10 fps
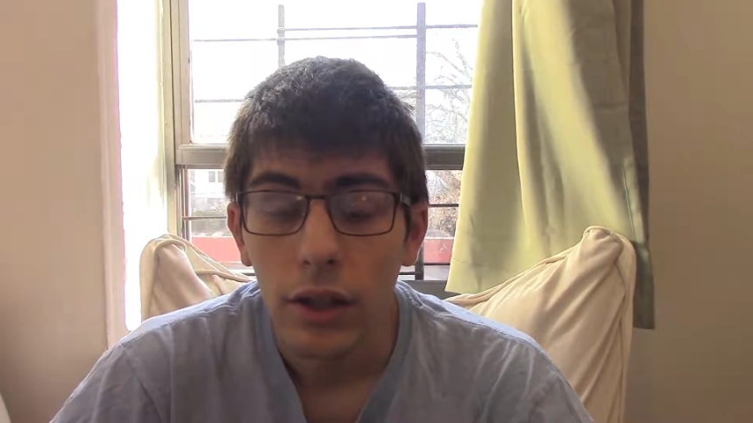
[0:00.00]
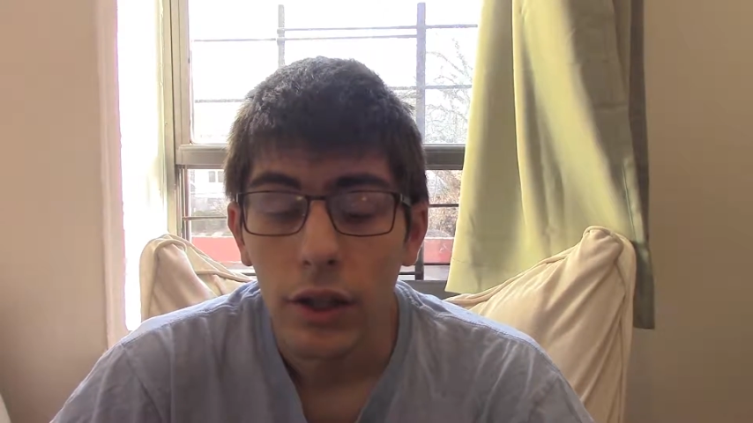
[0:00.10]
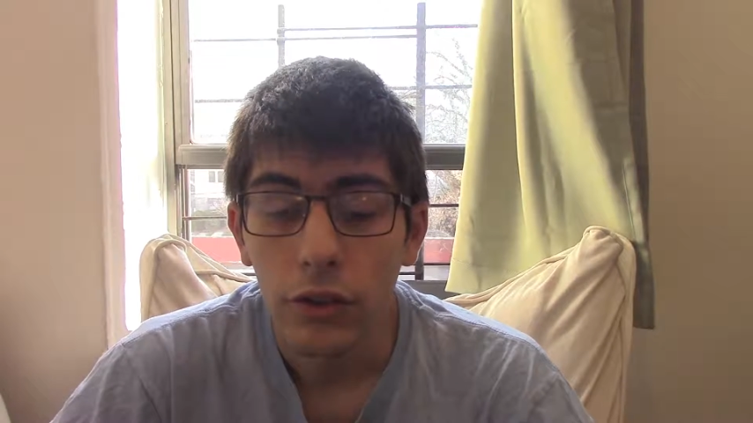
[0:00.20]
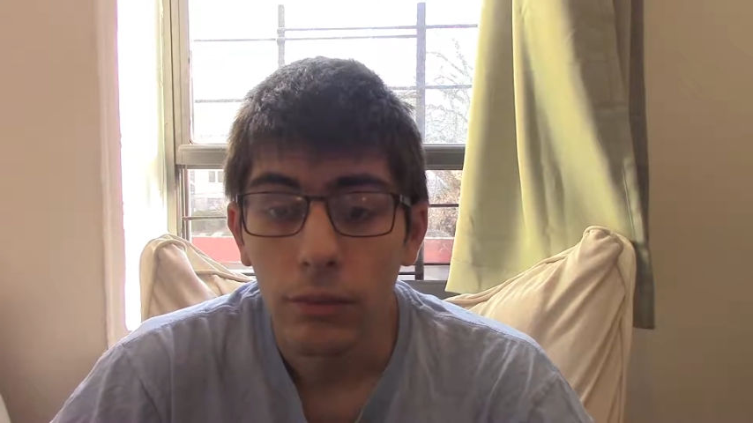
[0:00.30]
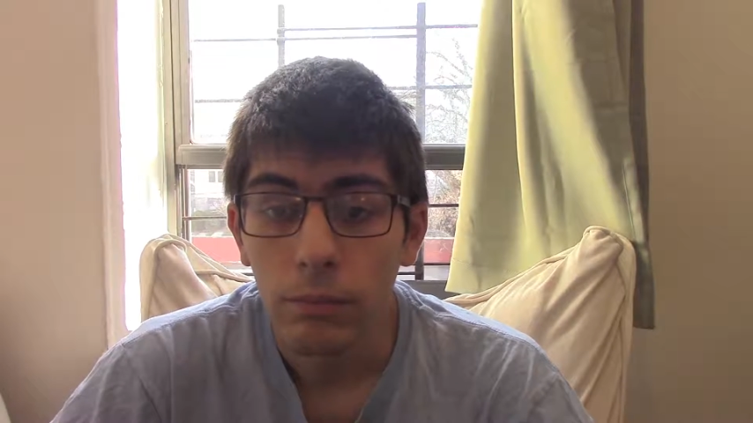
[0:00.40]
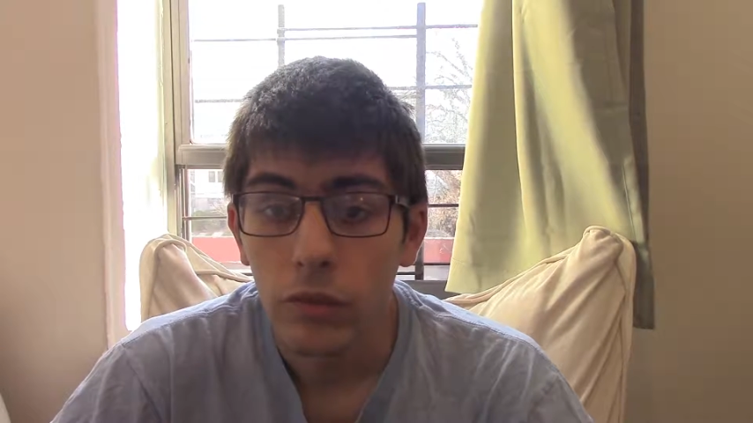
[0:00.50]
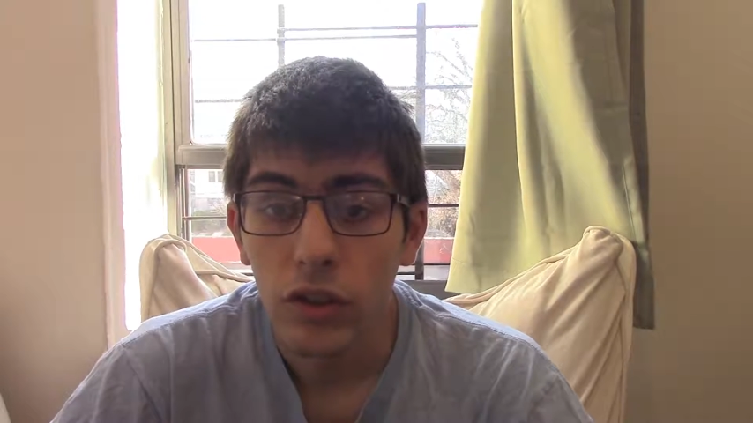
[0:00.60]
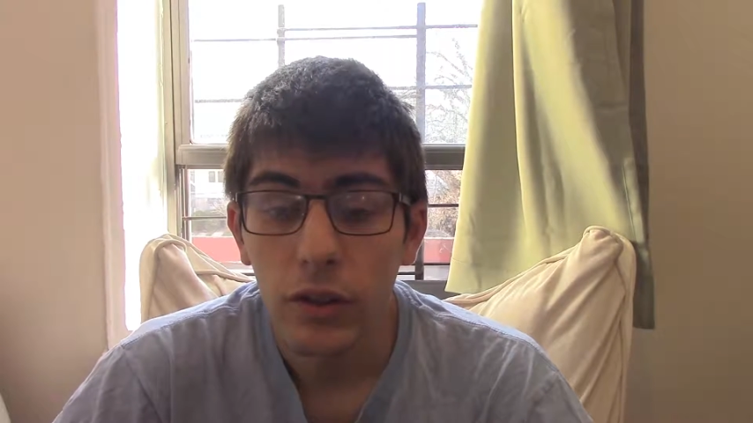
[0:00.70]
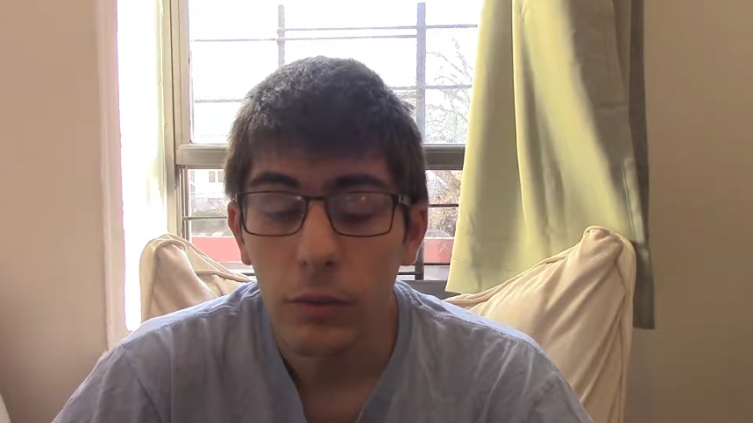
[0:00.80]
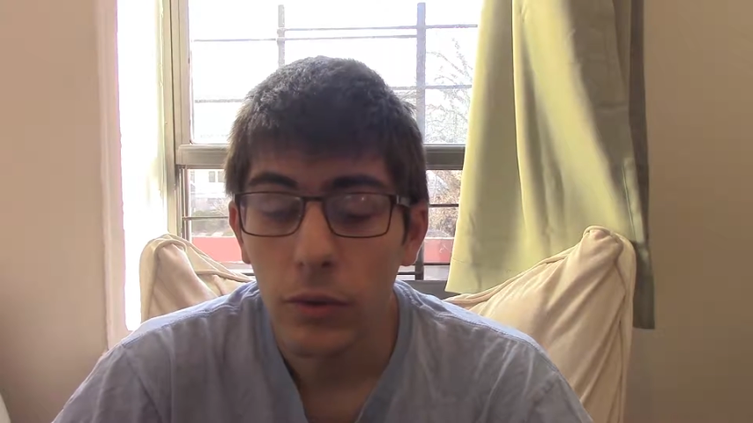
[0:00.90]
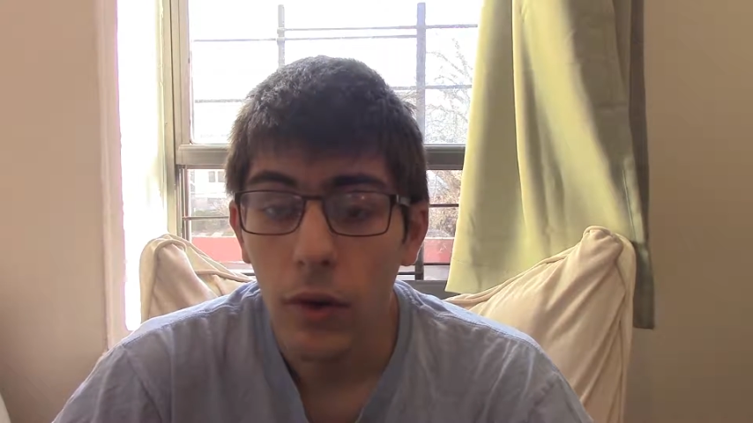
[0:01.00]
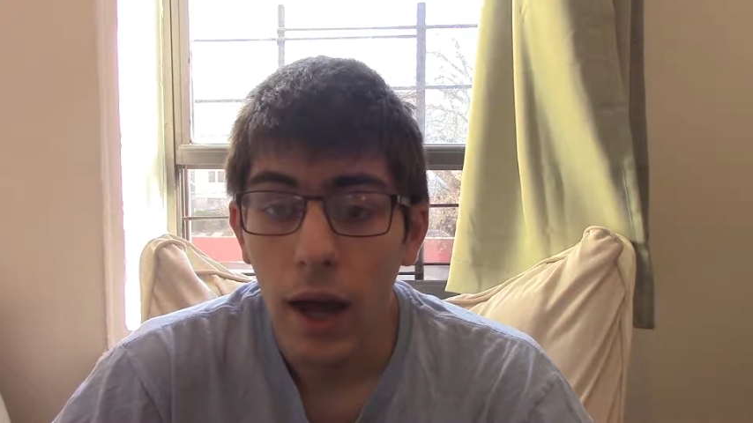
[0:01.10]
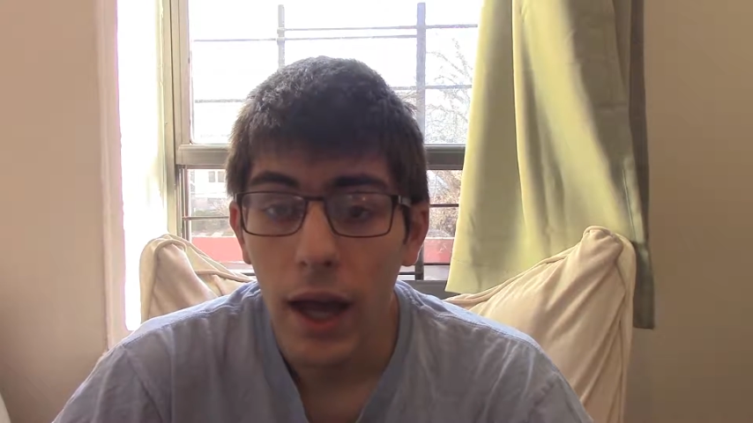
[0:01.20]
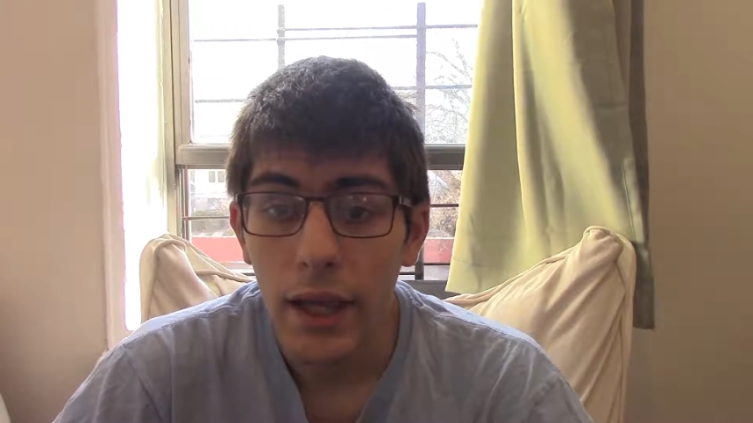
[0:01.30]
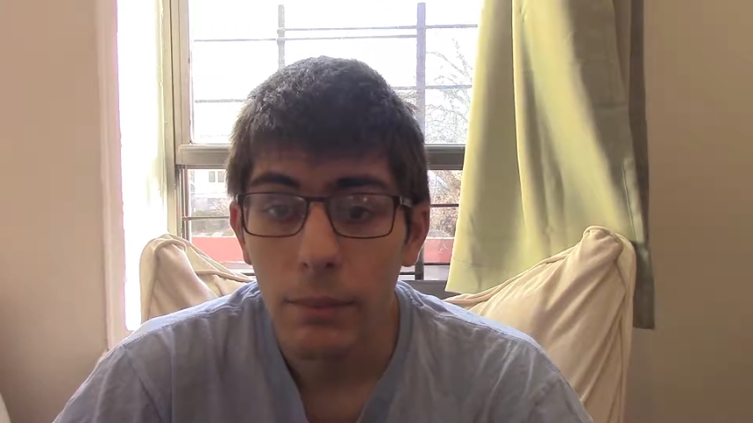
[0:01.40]
and
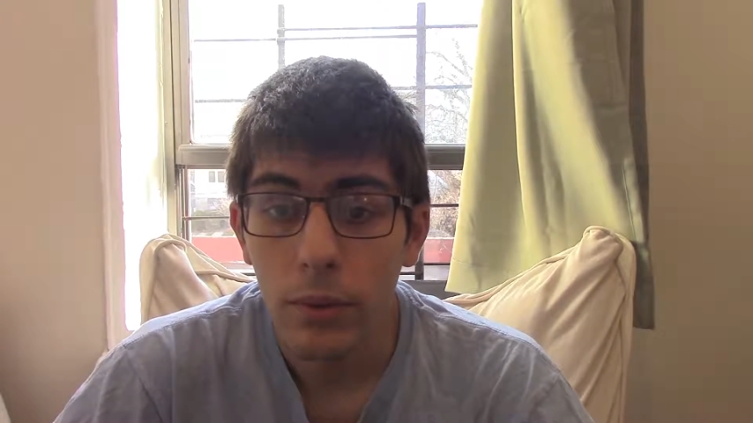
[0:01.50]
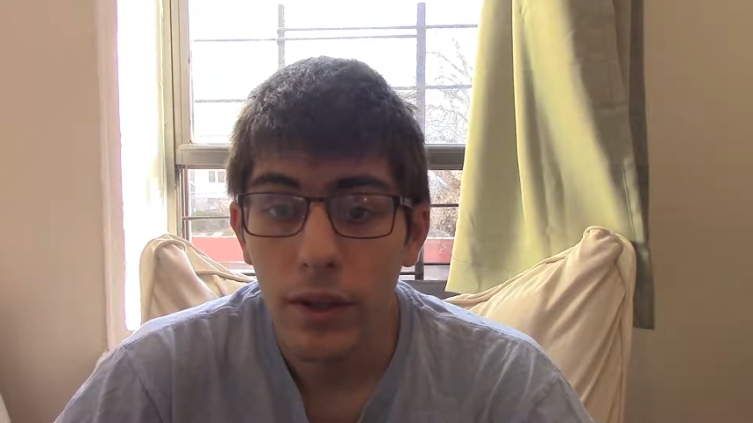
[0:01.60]
subscribe,